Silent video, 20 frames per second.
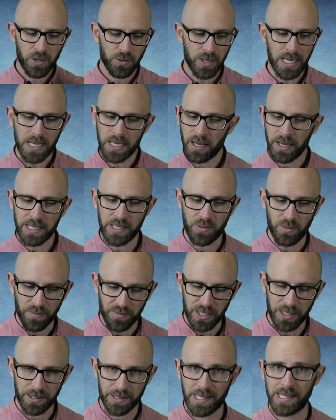the Green Knight
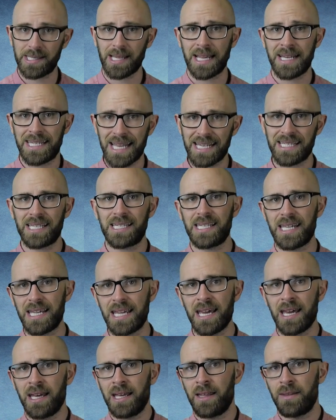reveals his
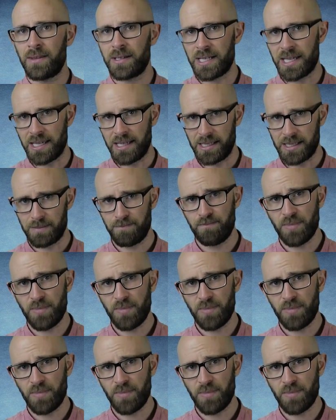identity, that he is